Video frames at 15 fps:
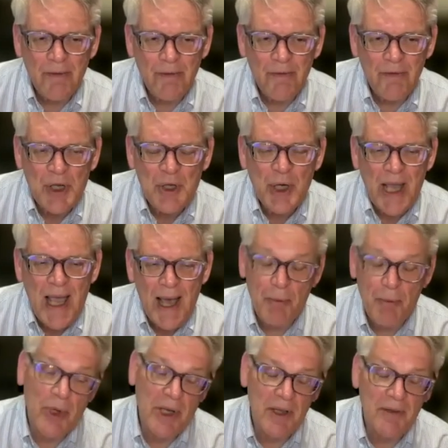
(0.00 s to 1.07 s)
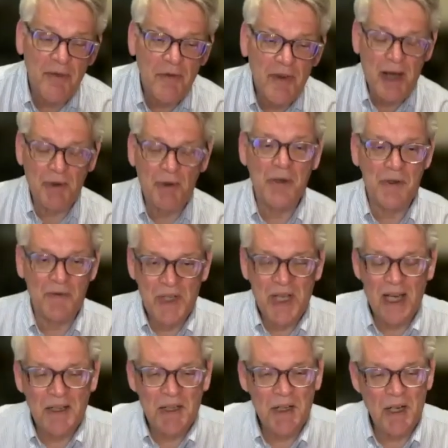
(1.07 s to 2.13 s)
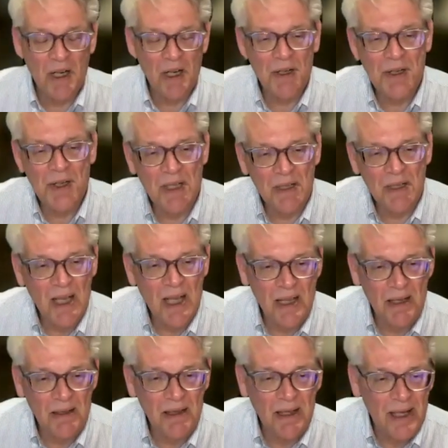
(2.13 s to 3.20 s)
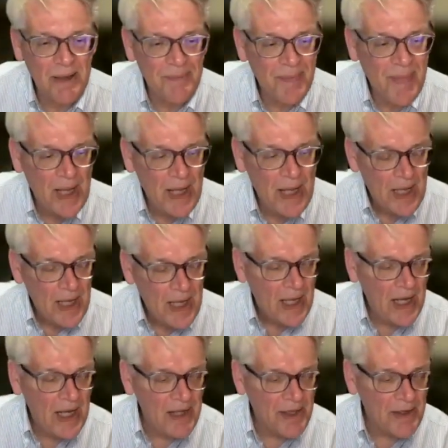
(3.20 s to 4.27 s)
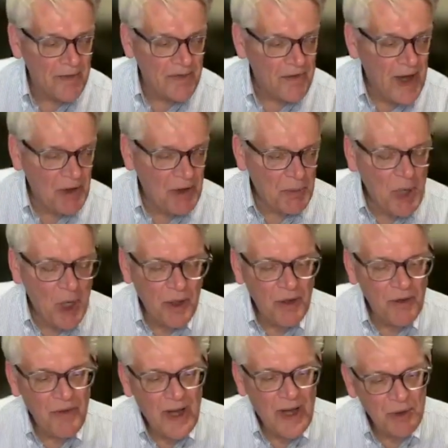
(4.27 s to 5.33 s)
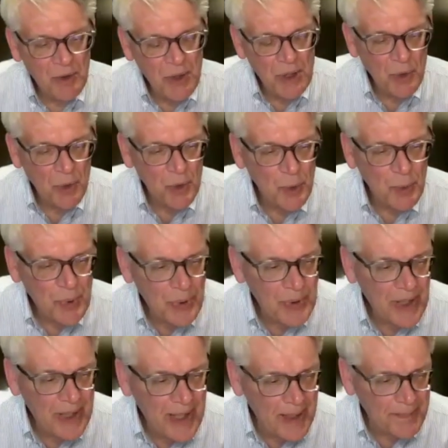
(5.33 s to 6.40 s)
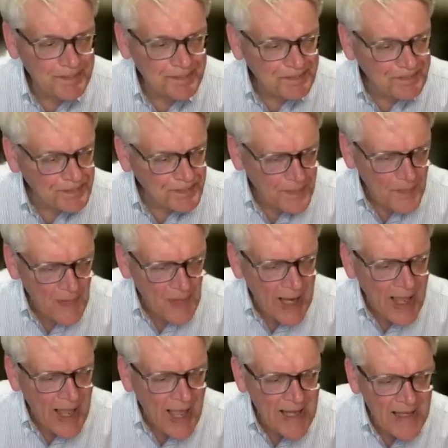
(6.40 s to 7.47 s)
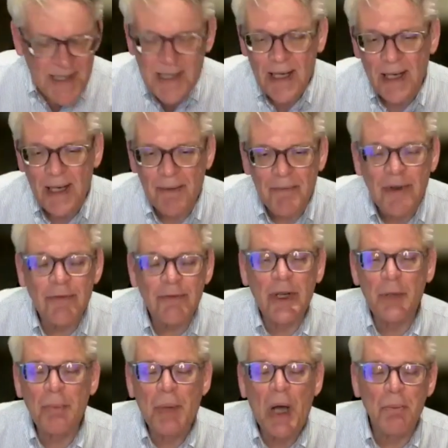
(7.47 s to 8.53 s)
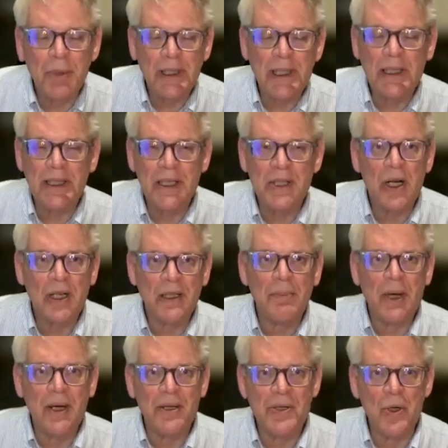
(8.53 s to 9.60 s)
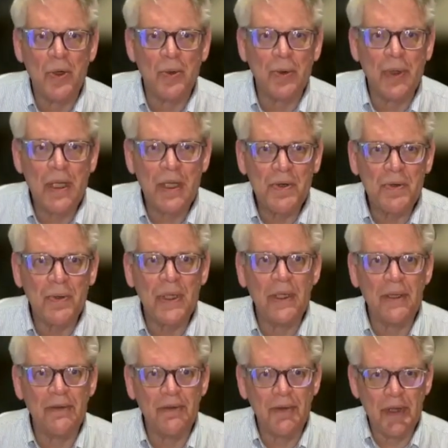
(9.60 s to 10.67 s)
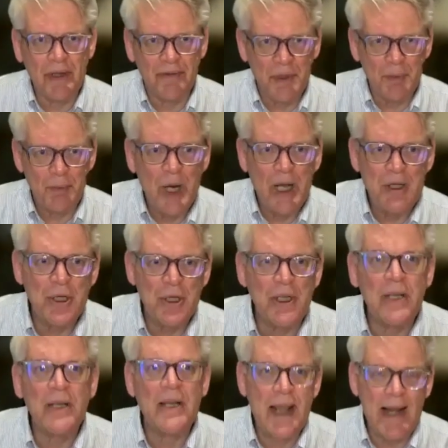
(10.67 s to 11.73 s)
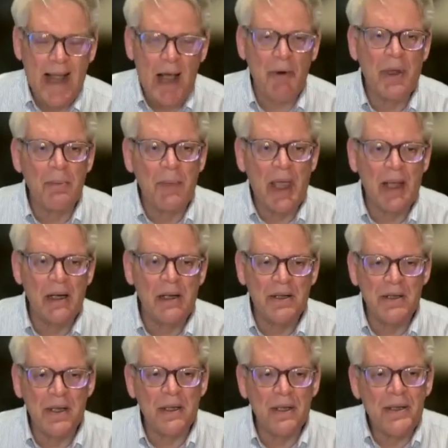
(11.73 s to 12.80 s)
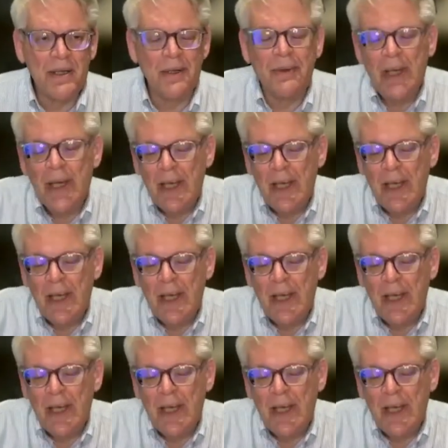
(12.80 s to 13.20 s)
venture cap, one of the founders of Techstars, and the founding partner Foundry Group, has very publicly talked about his own history of depression and how he manages it. So,